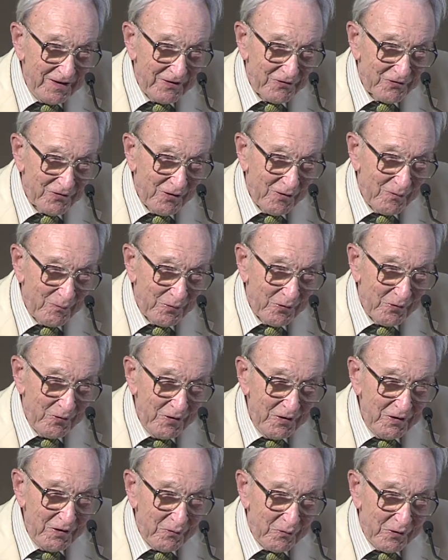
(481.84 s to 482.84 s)
example
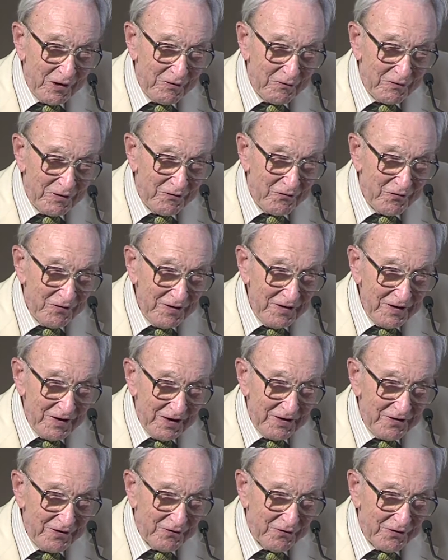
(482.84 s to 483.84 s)
where we've
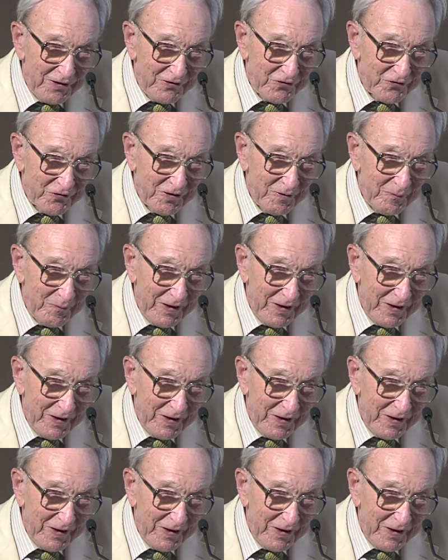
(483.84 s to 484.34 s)
increased the